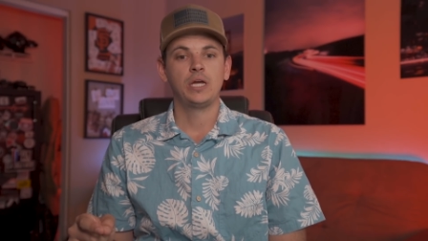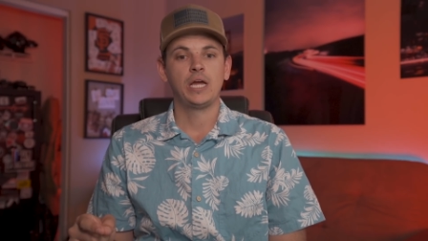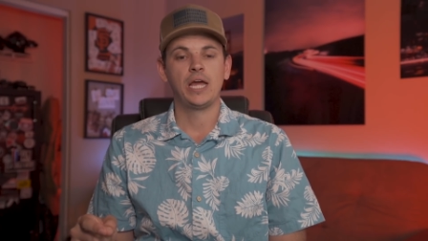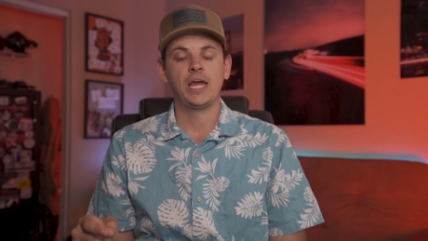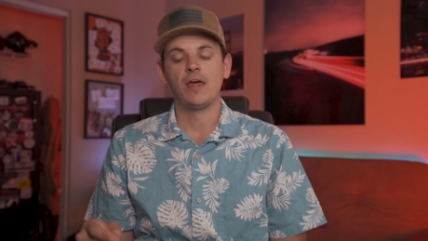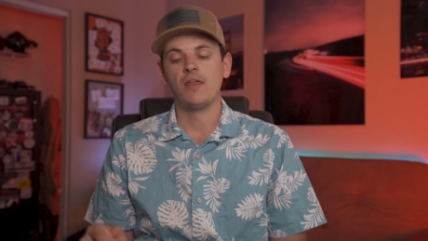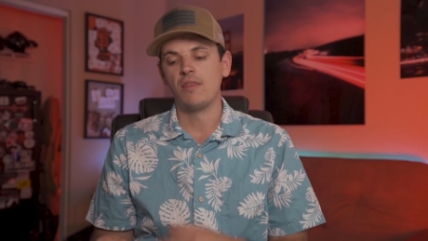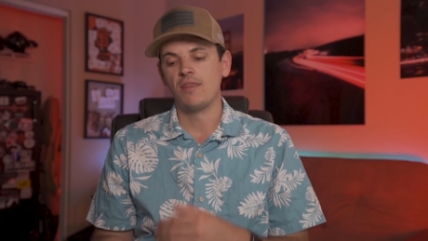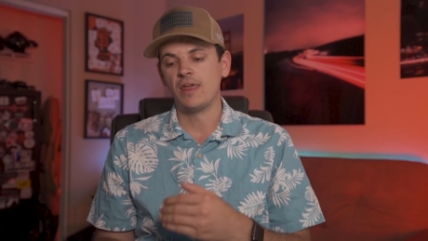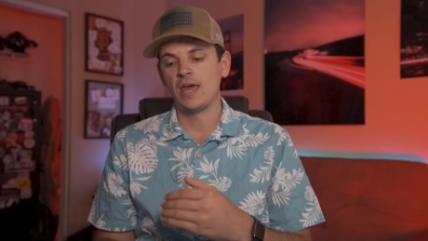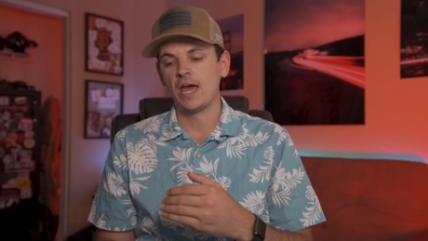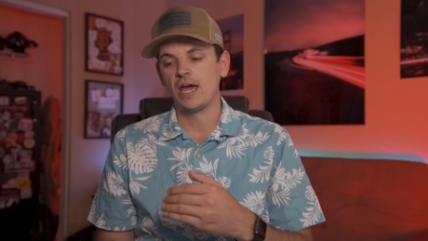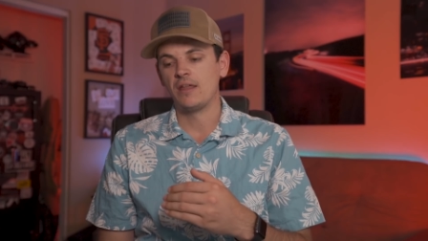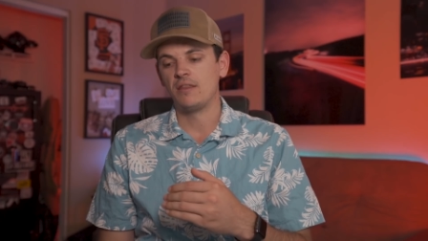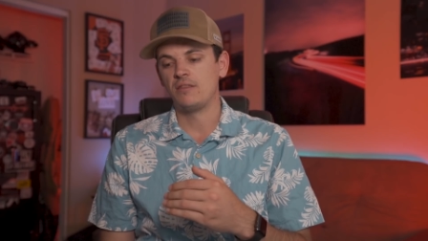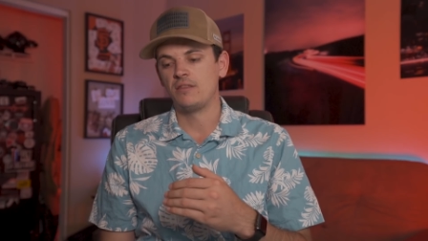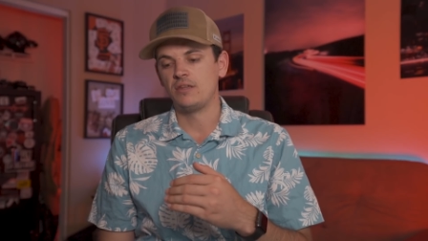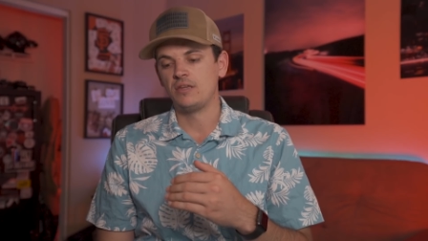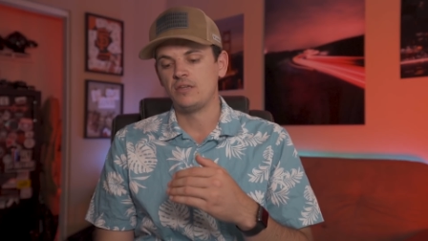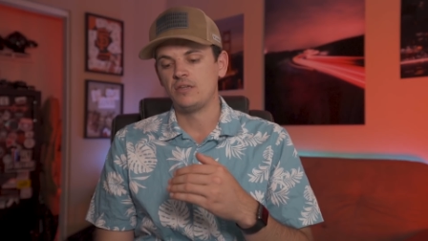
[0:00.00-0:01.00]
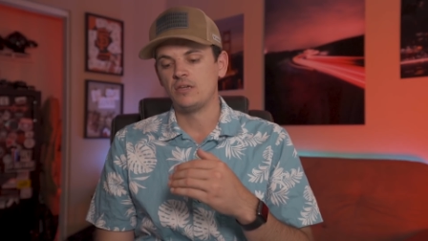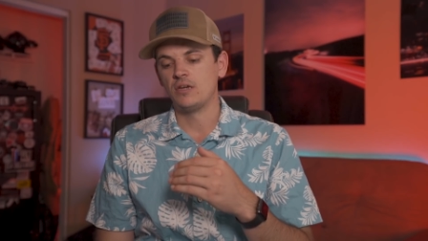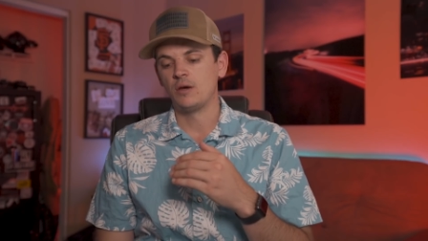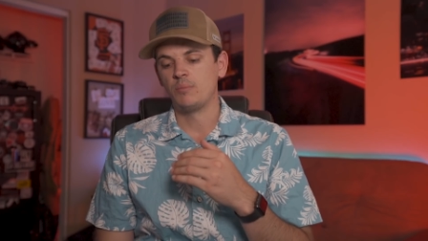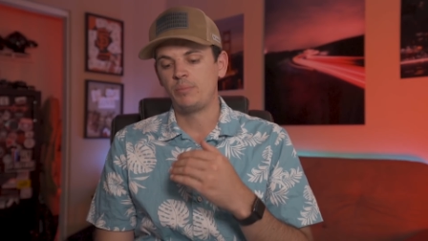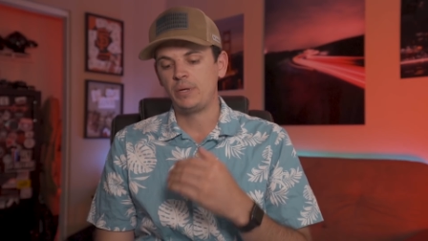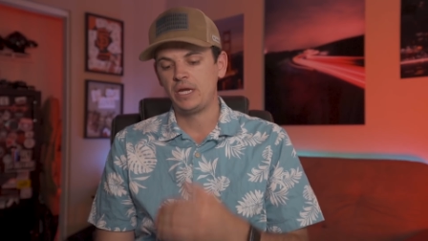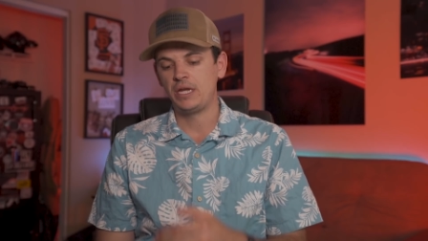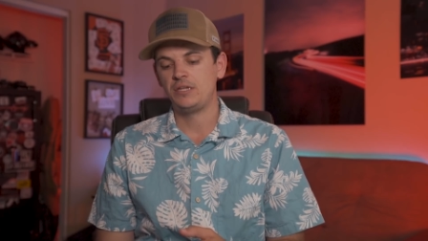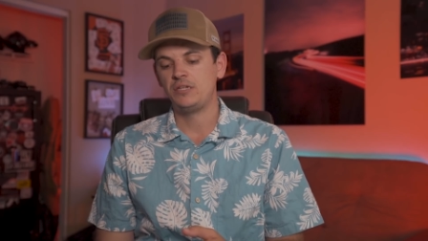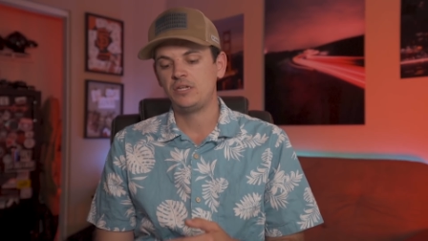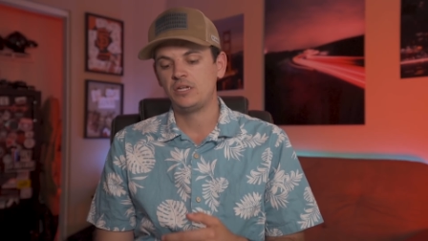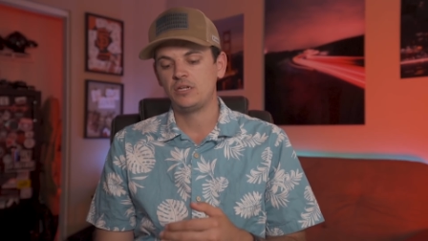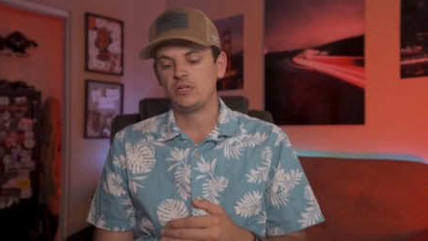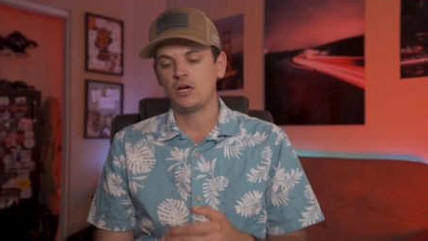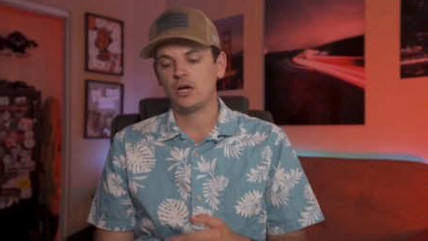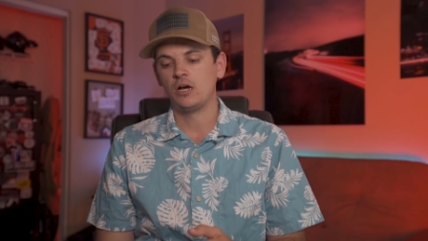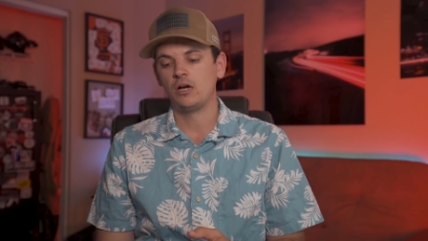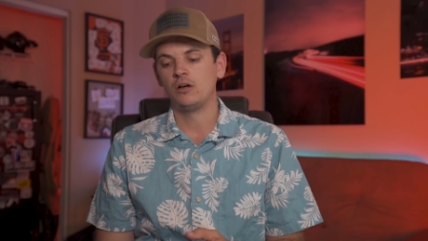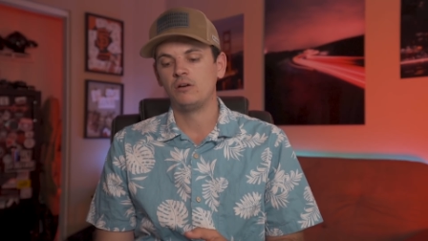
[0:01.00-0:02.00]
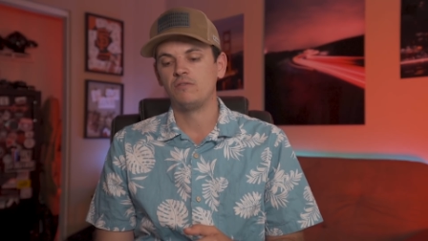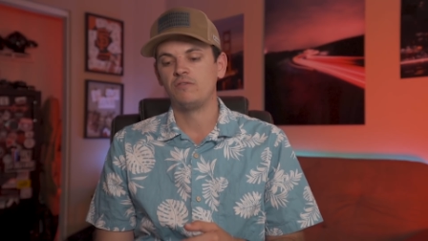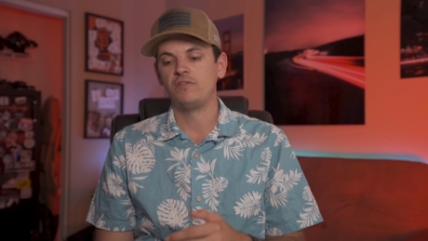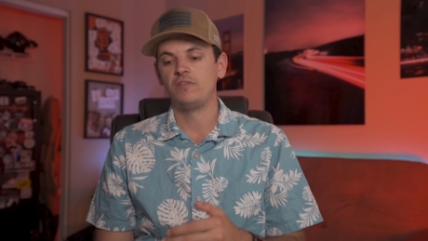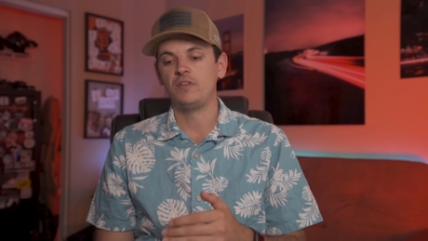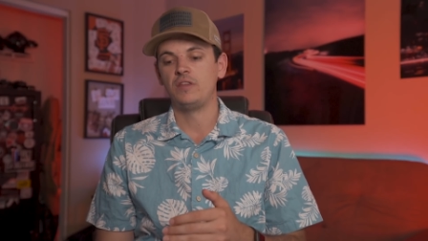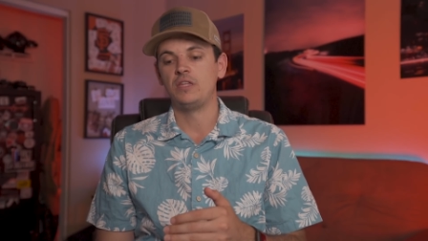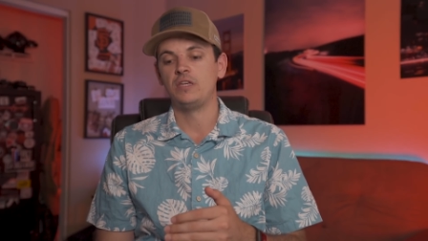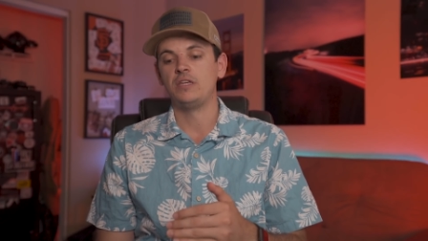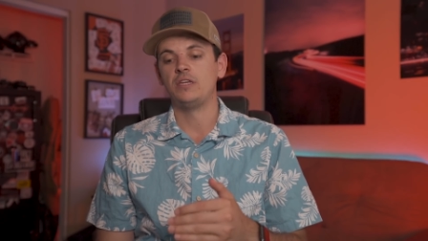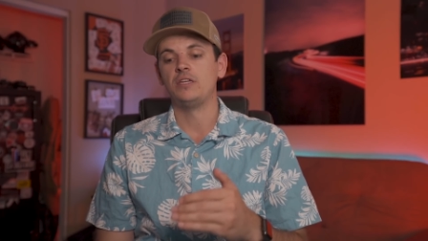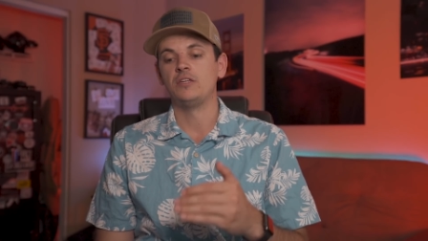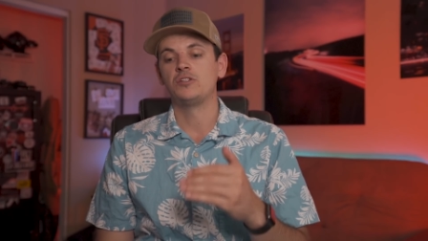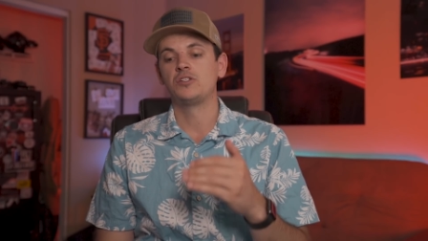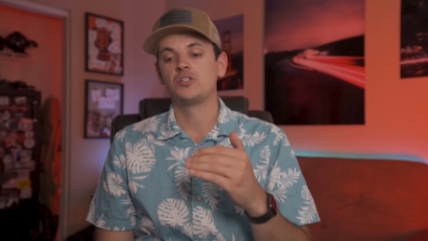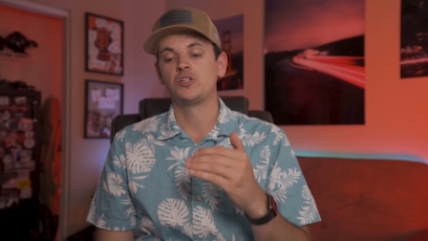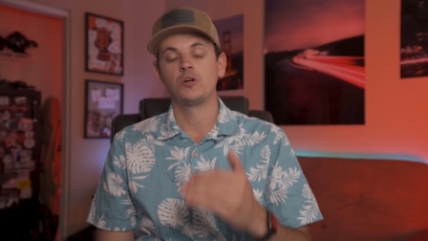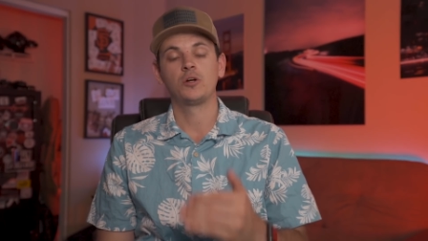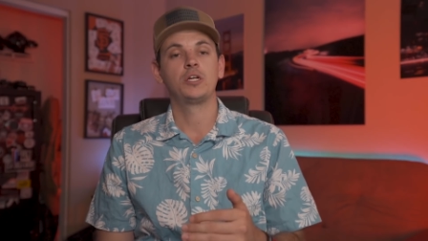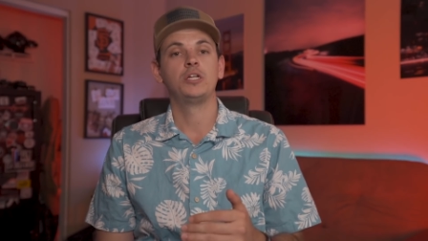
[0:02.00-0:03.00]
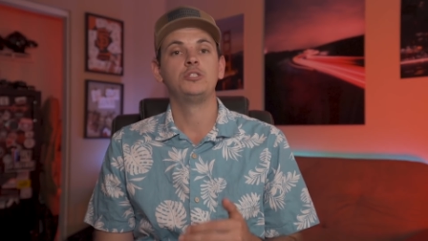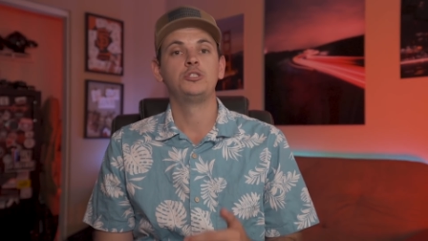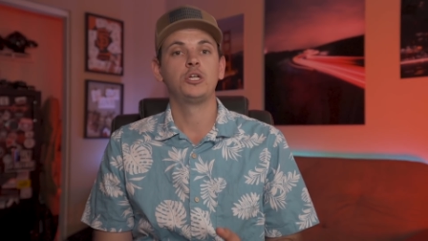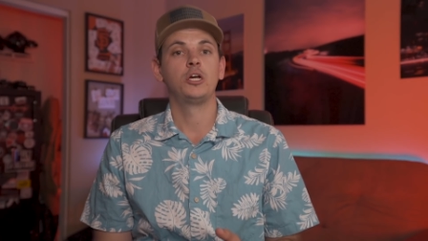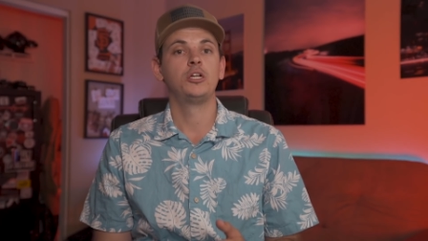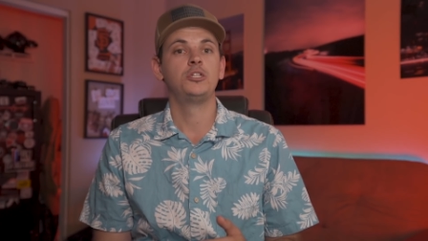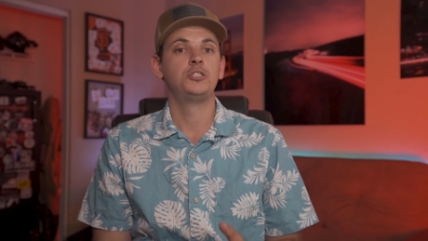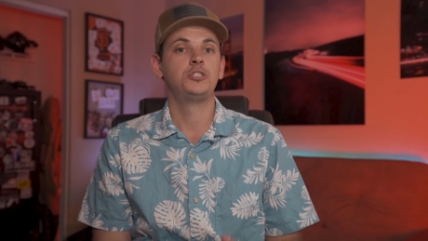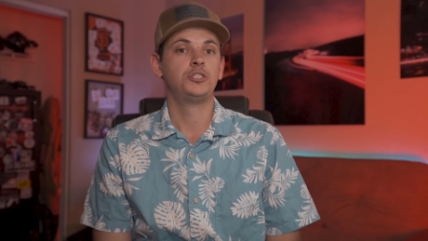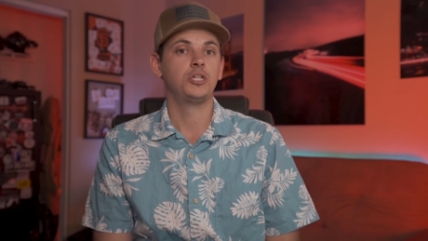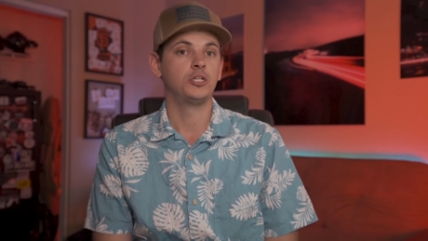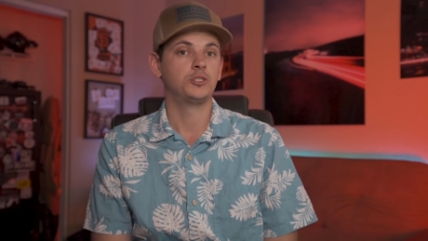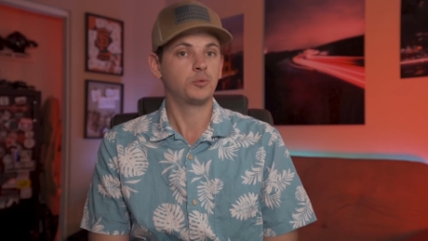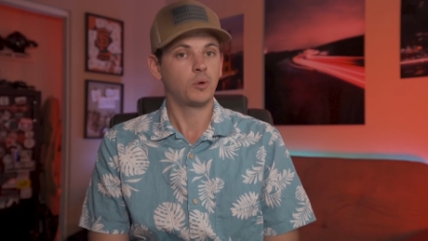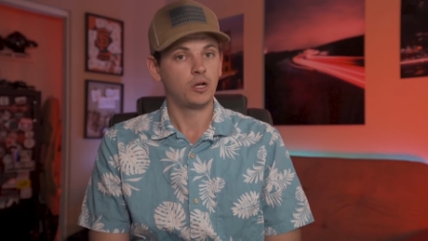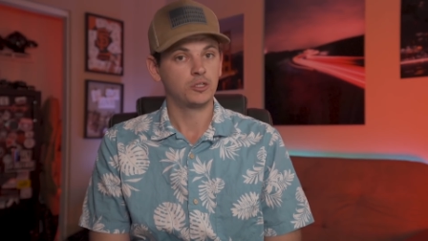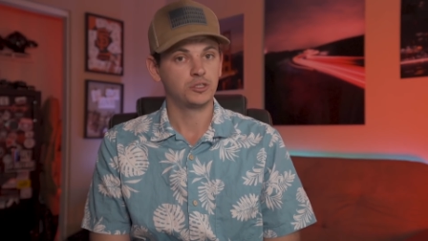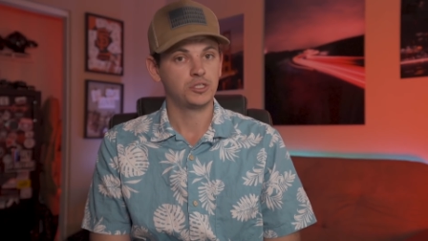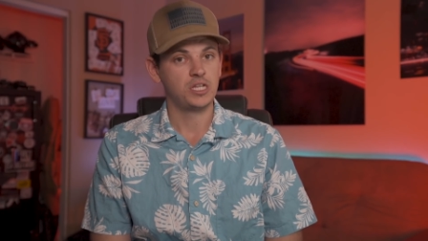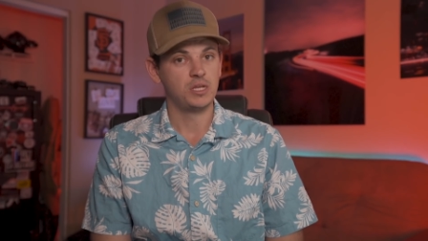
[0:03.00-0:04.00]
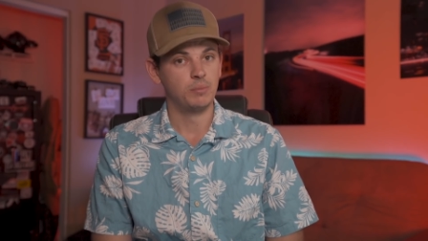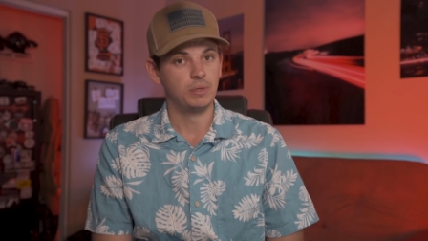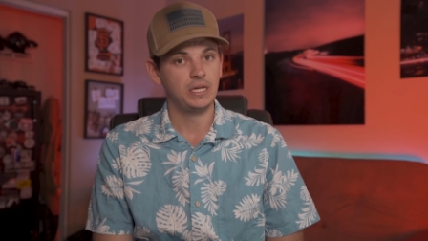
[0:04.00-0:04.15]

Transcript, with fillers: and that the opinion of the circuit judge, Judge Roger T.